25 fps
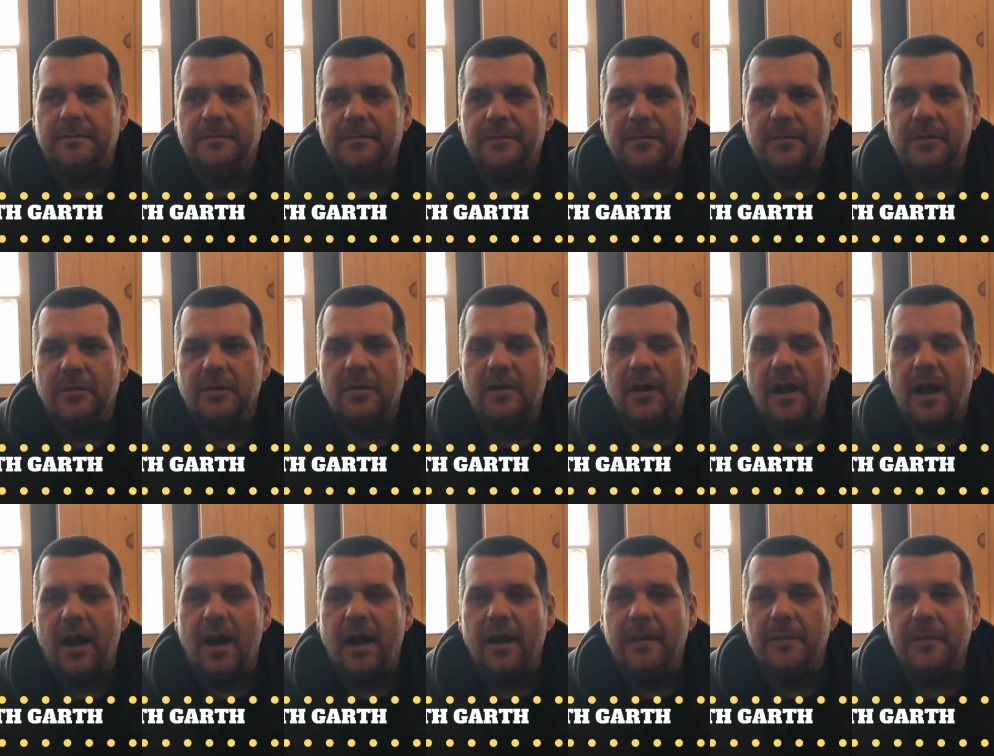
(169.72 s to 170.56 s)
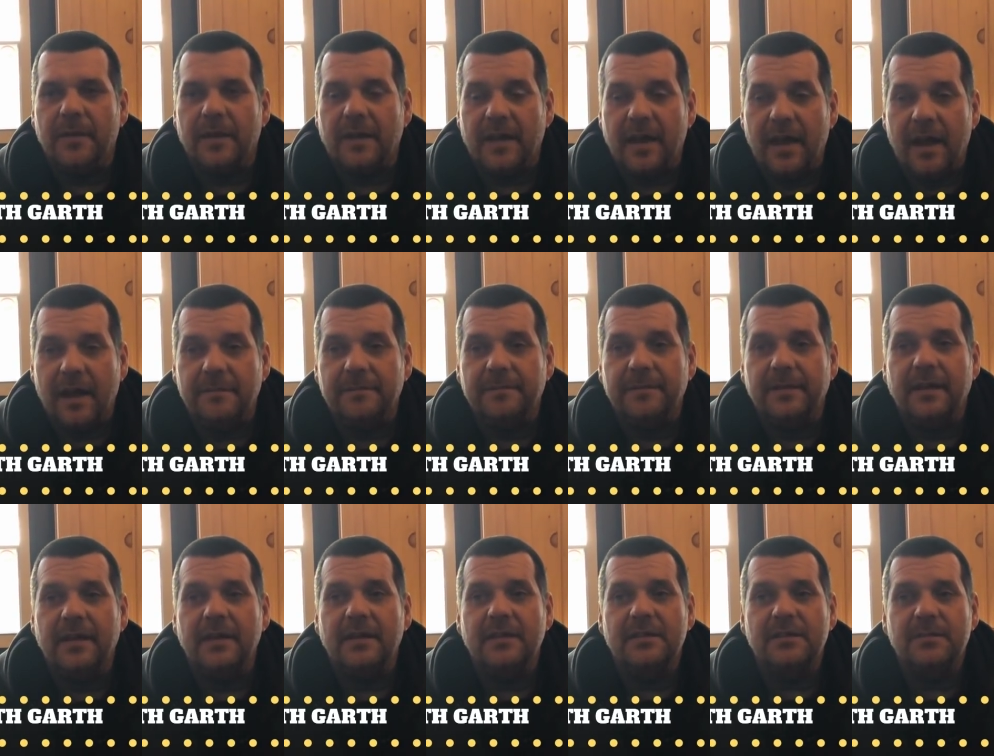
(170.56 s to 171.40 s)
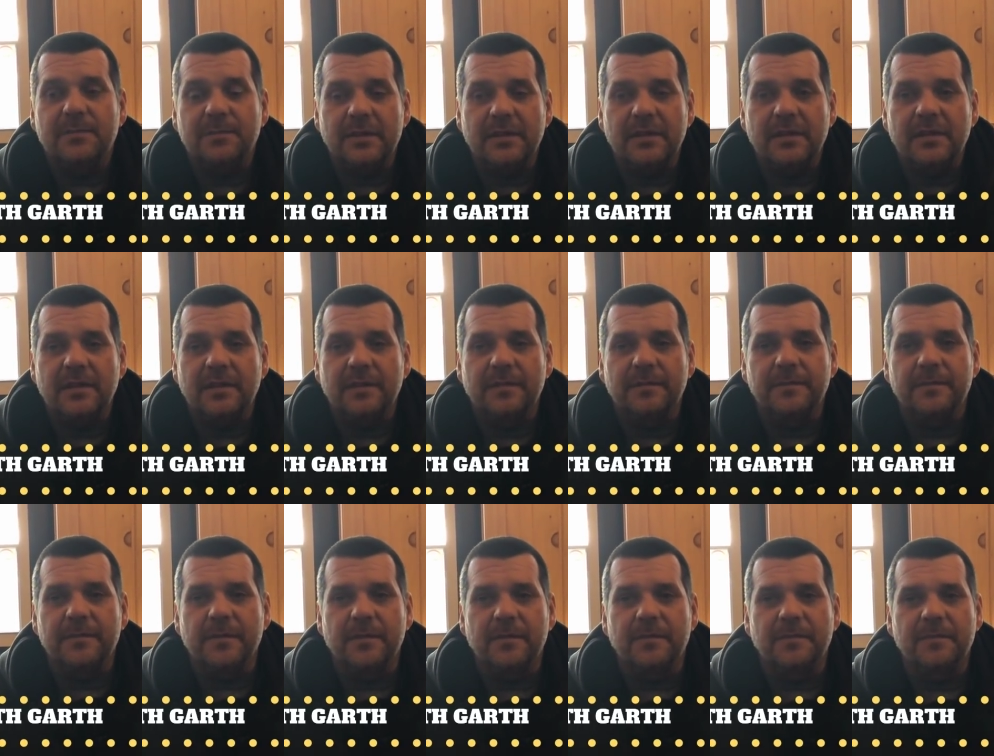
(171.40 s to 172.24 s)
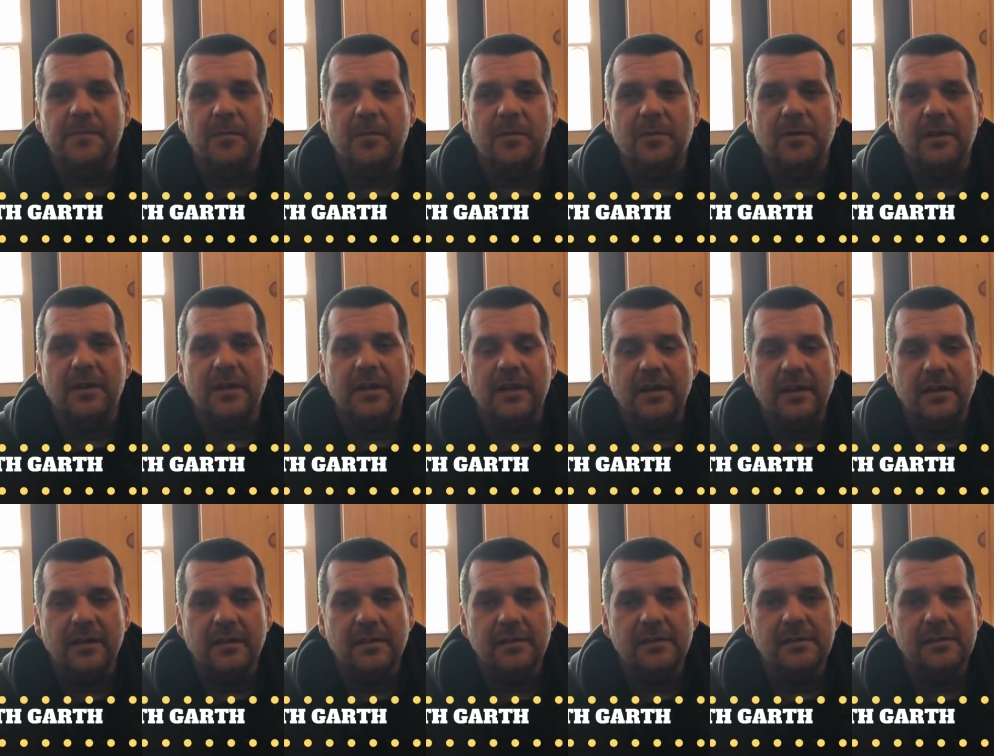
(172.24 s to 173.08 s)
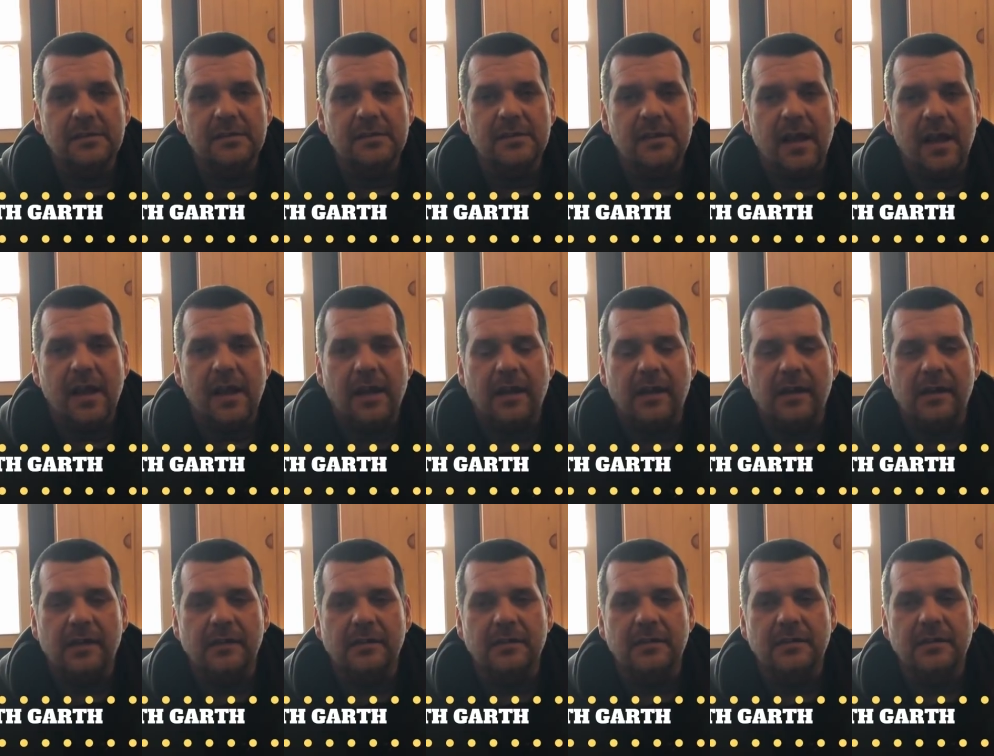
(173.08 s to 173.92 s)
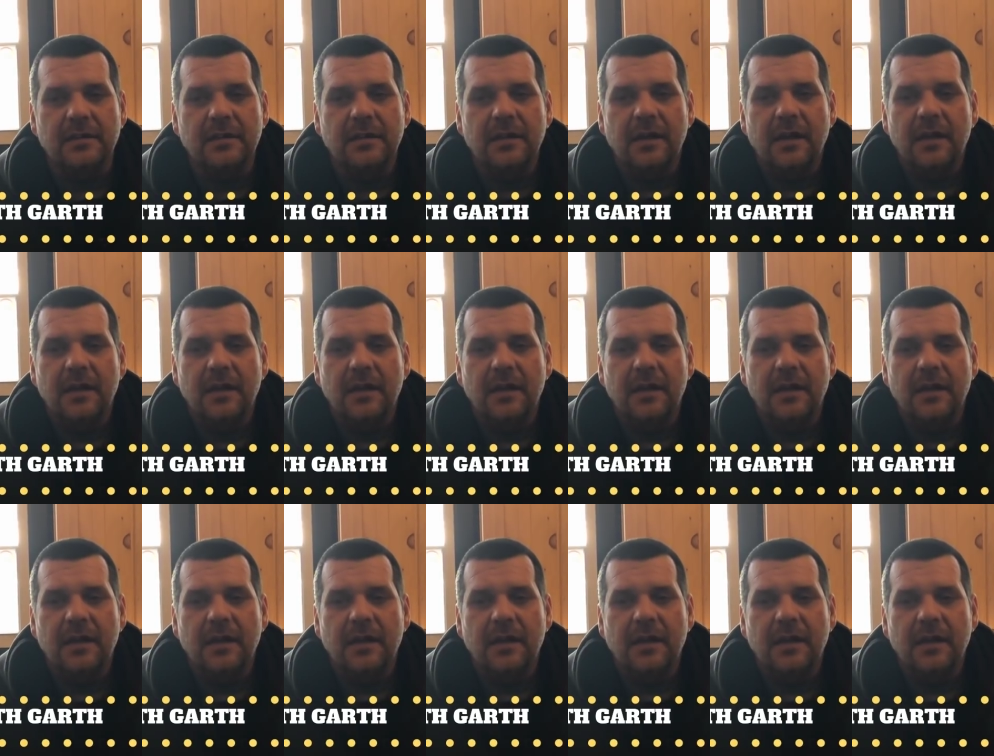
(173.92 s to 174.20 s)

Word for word: For uh, the cafe has been here for four years and